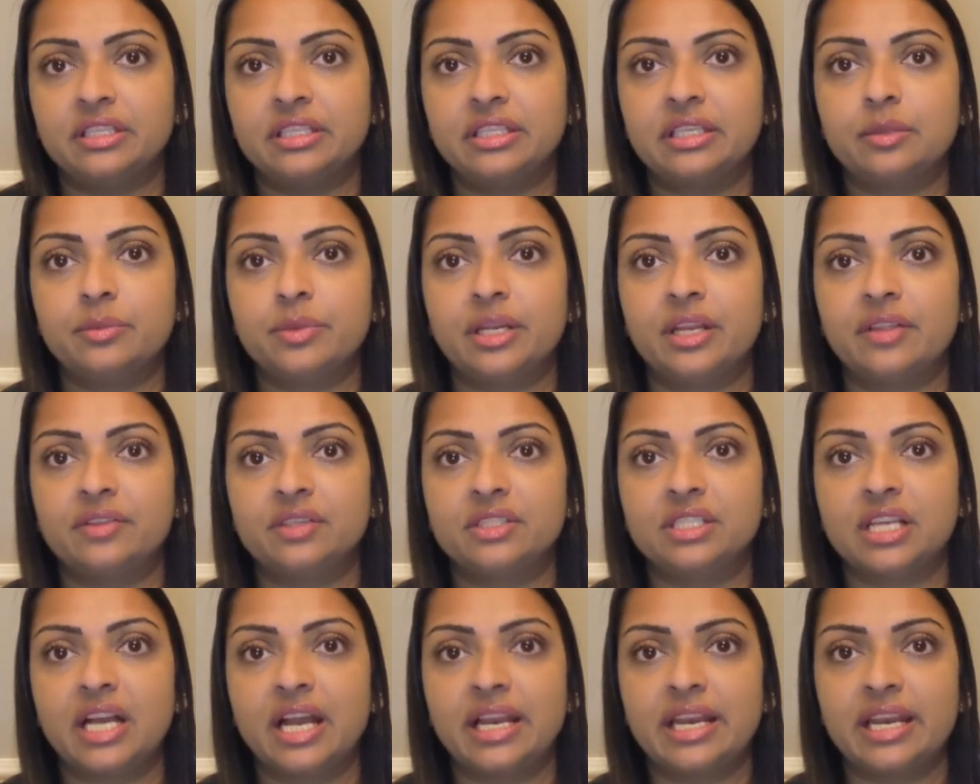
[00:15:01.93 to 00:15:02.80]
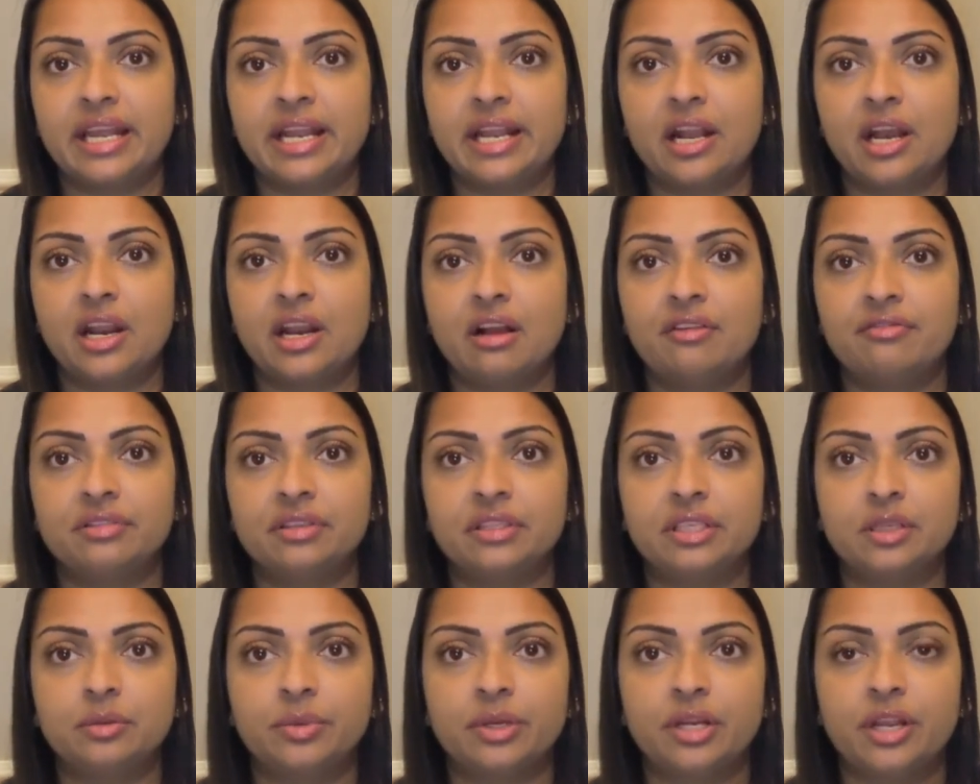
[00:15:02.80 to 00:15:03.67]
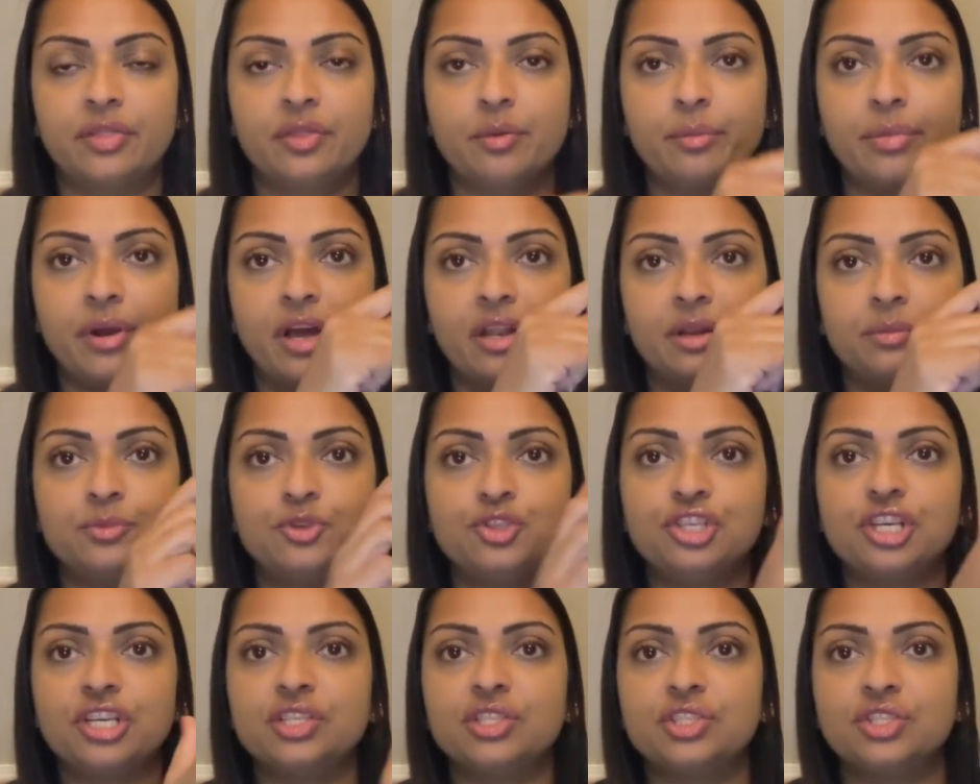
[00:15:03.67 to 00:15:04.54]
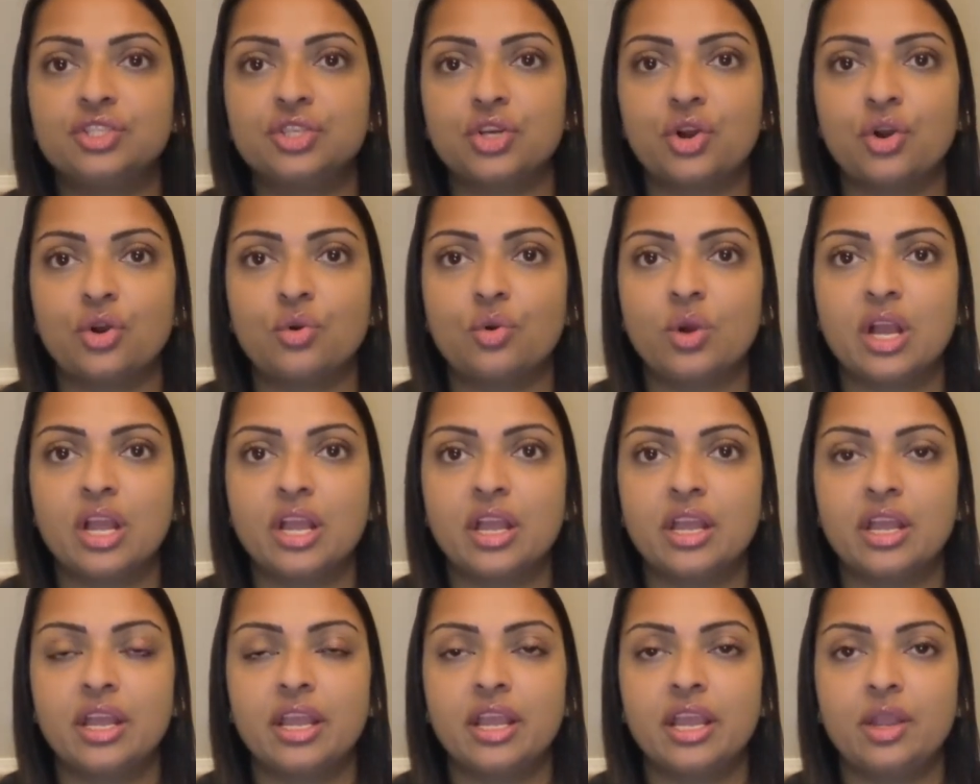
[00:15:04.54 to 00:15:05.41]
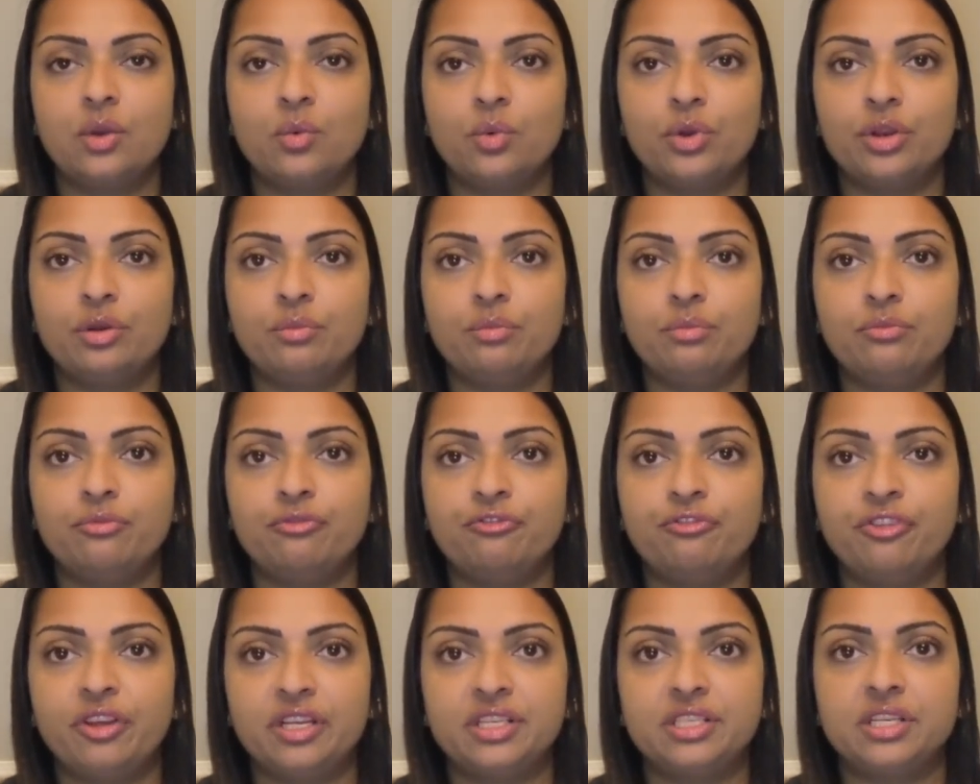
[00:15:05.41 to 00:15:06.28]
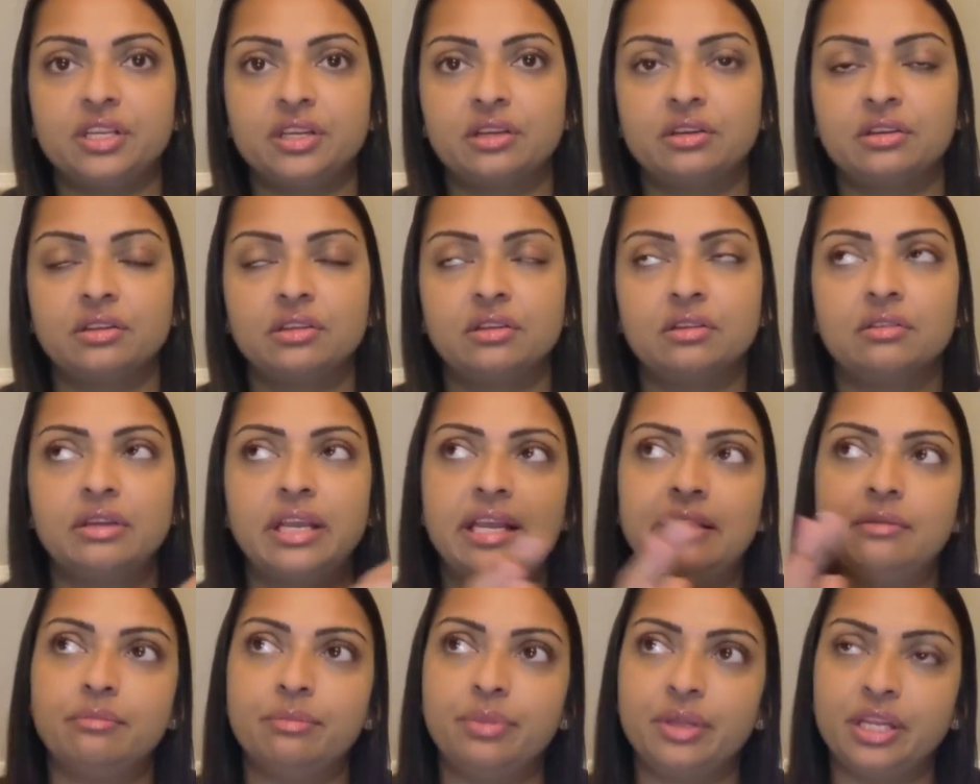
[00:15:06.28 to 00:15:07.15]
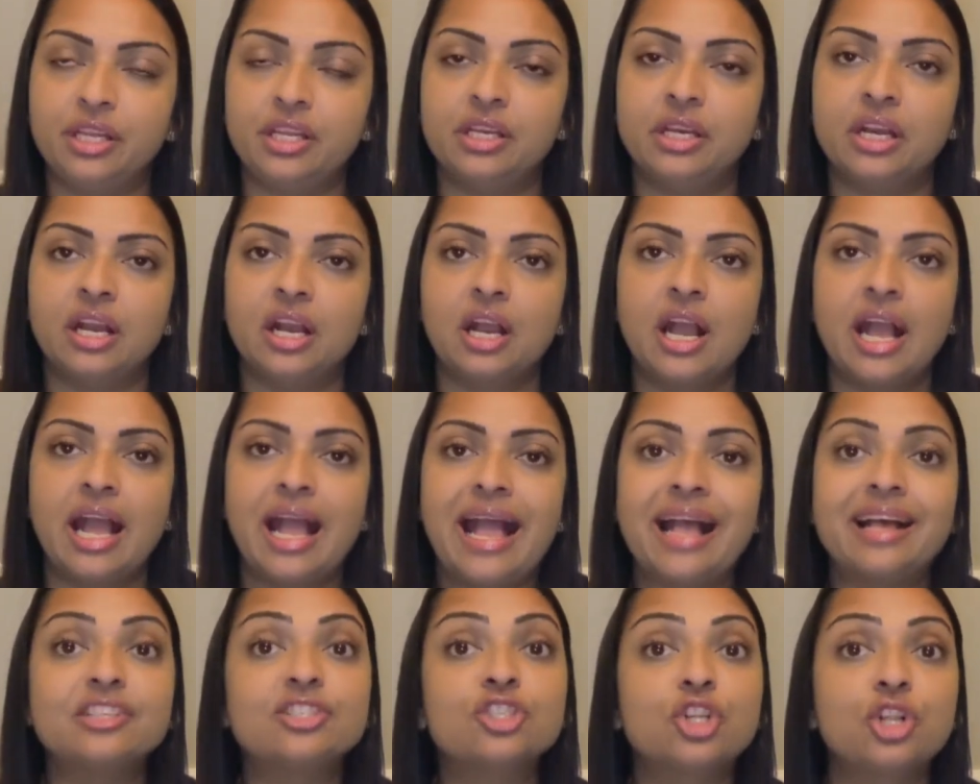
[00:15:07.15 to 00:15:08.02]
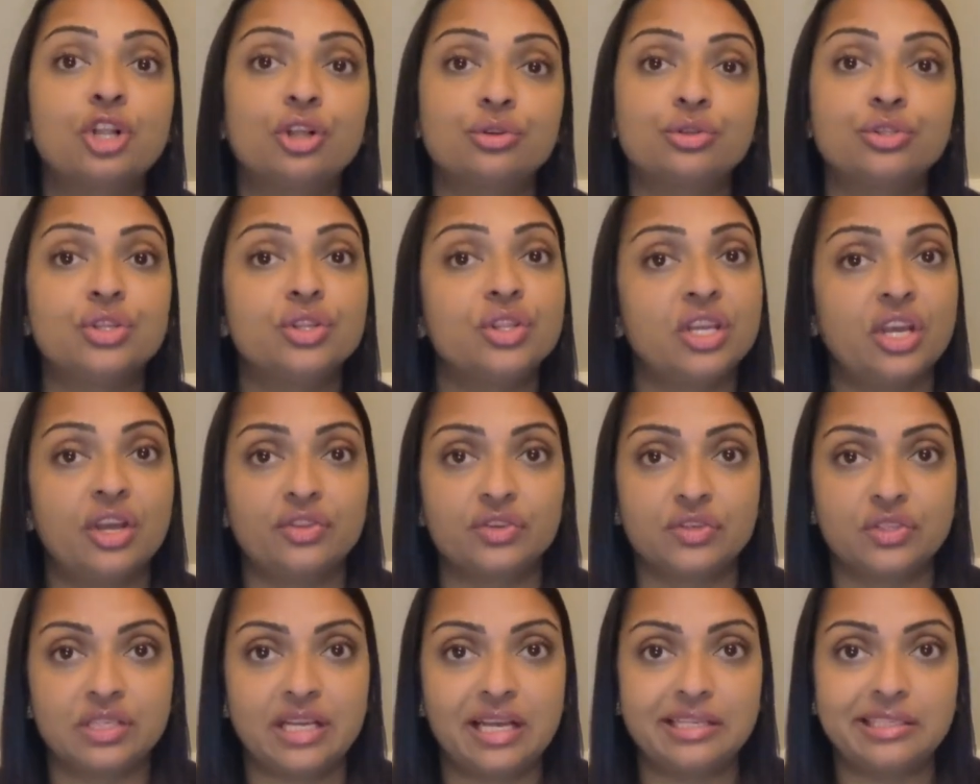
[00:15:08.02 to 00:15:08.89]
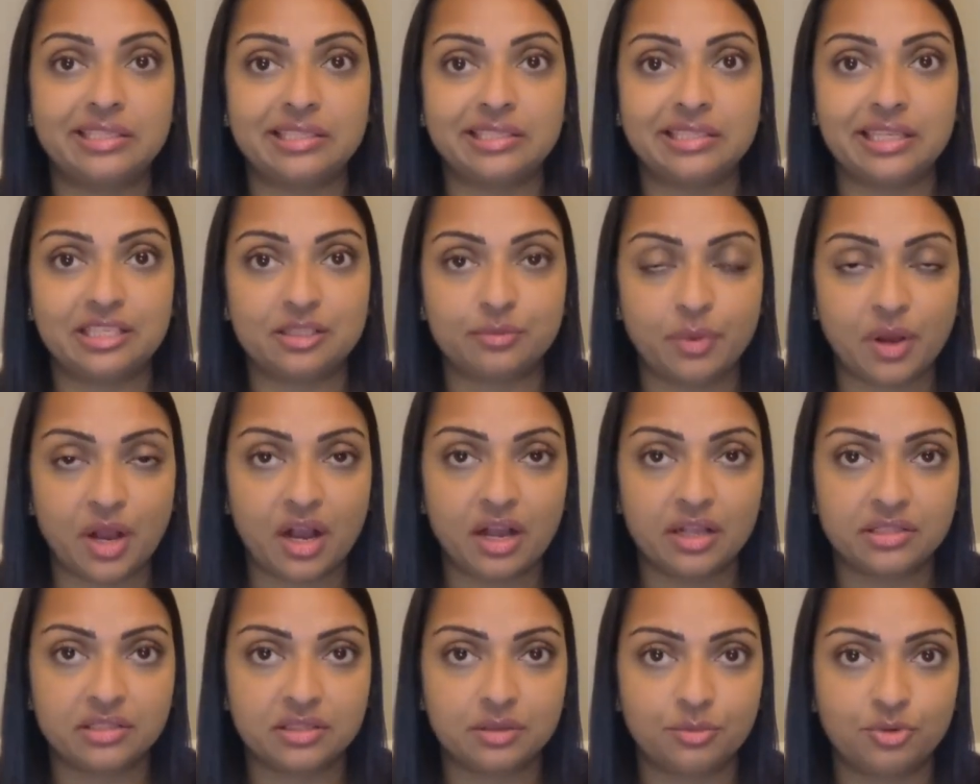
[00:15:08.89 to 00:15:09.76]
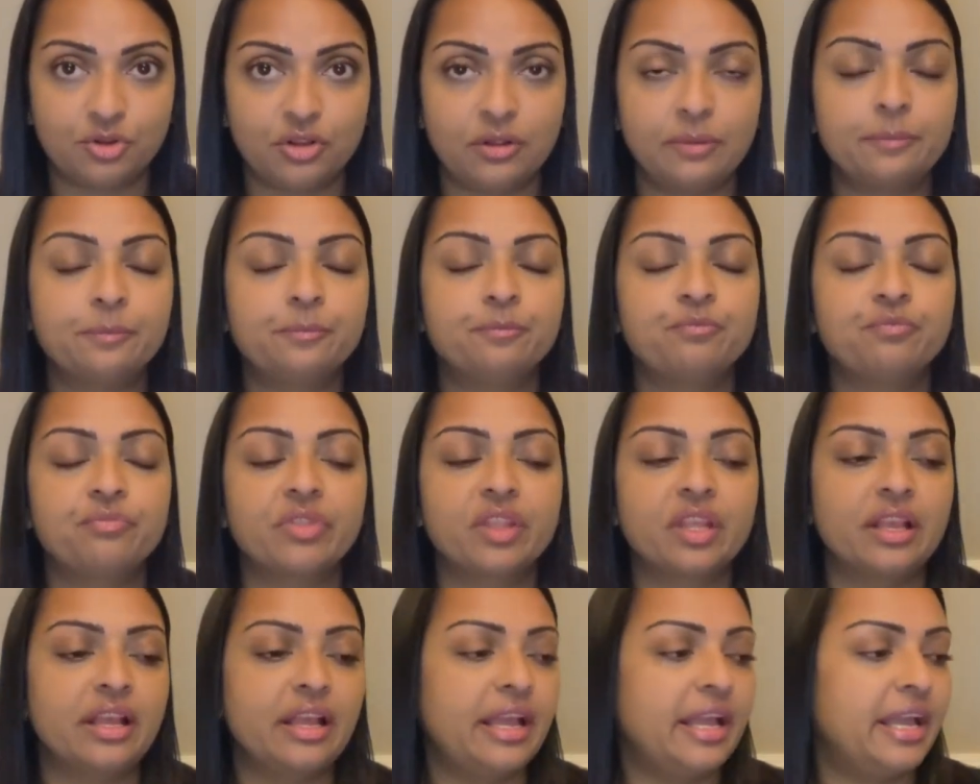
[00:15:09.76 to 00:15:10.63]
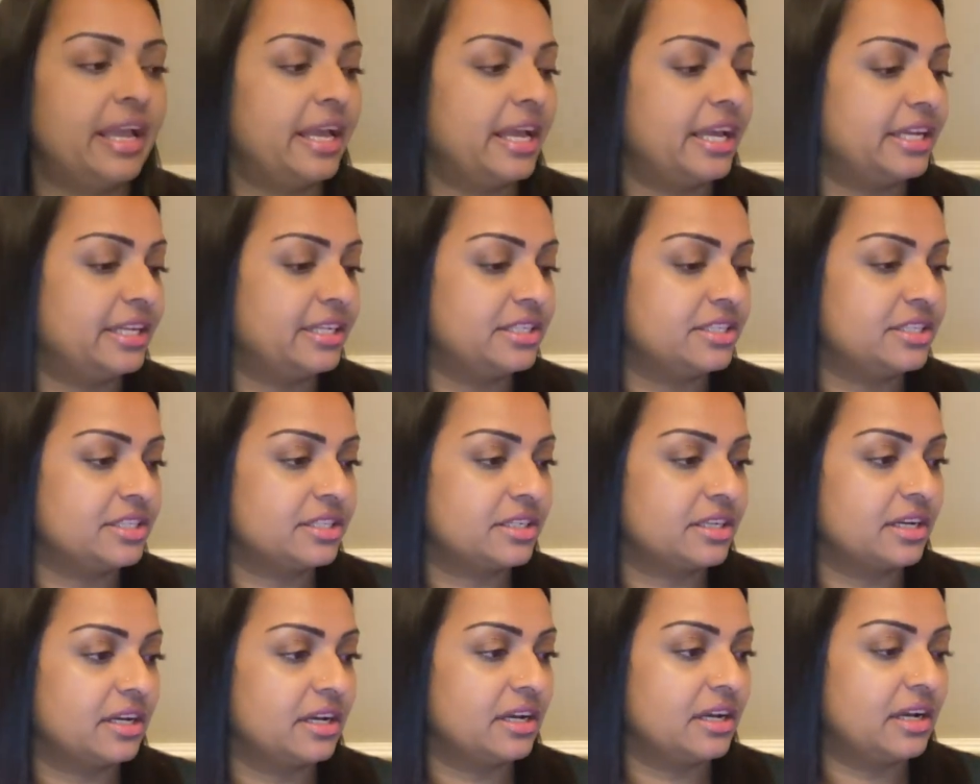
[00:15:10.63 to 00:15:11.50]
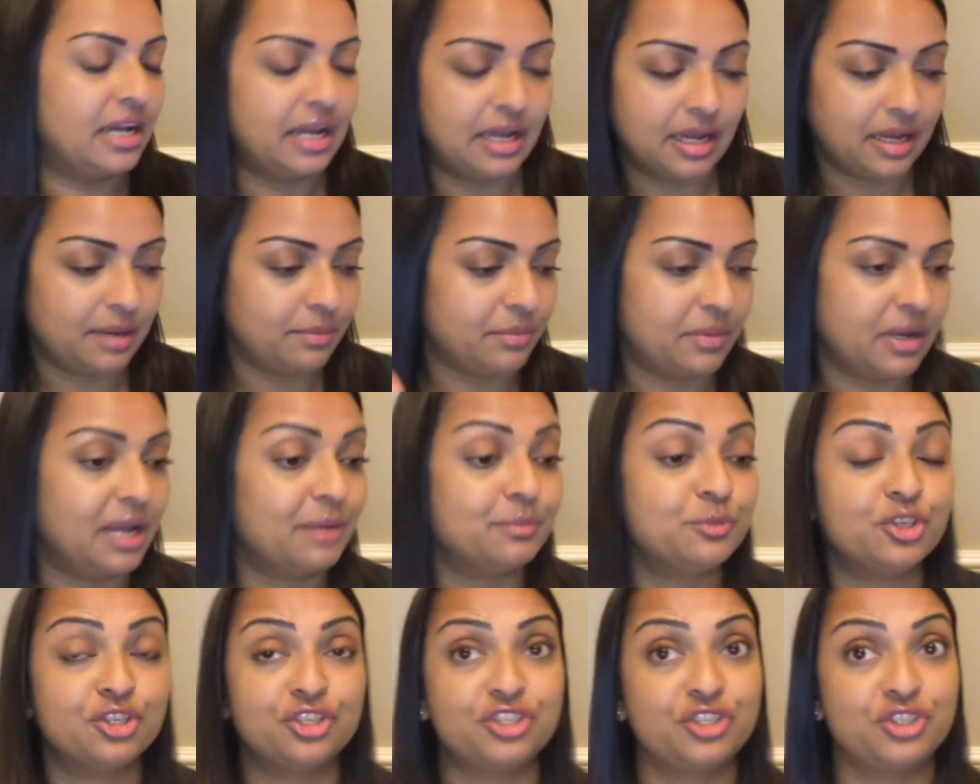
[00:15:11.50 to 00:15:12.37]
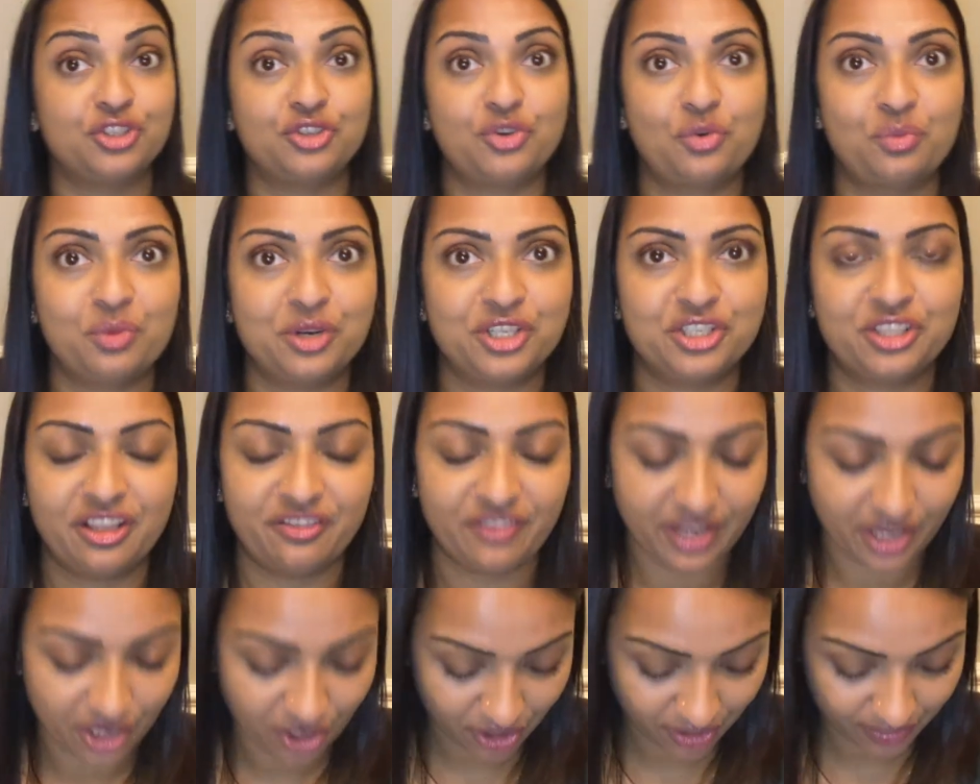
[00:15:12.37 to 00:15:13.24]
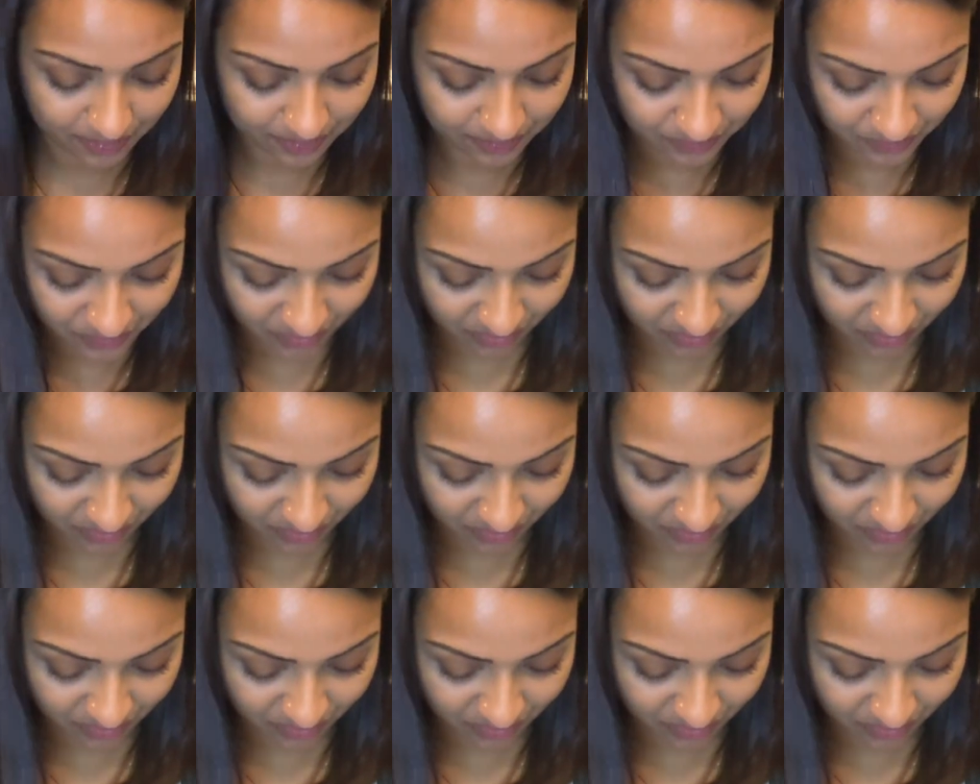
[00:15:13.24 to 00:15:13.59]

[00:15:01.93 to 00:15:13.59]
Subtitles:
a little bit on the side, and I cut off a little bit on the bottom, just so it would fit and be as close to the other sizes as possible. And I'm just so much loving her.